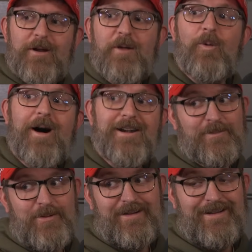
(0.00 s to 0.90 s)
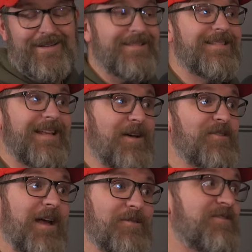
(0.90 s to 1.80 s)
what he wanted to put in
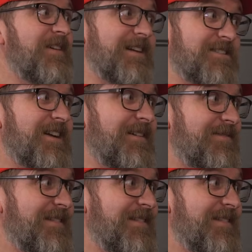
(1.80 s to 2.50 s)
it, it was funny stuff.